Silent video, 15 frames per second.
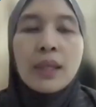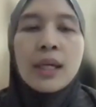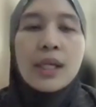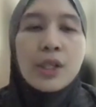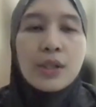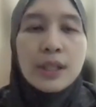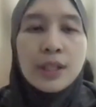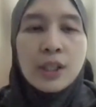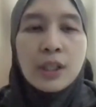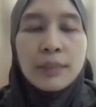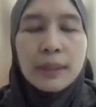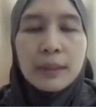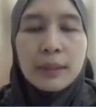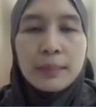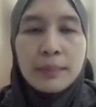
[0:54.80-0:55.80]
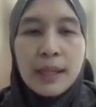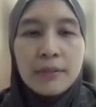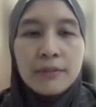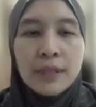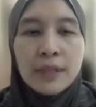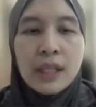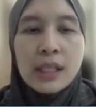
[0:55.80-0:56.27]
So let's talk about the
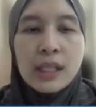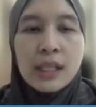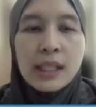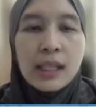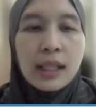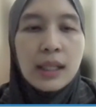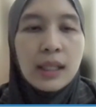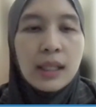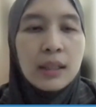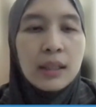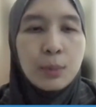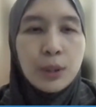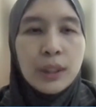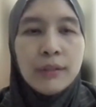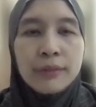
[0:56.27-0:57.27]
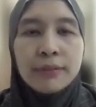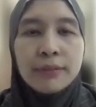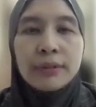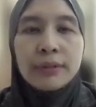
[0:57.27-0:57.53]
benefits in brief.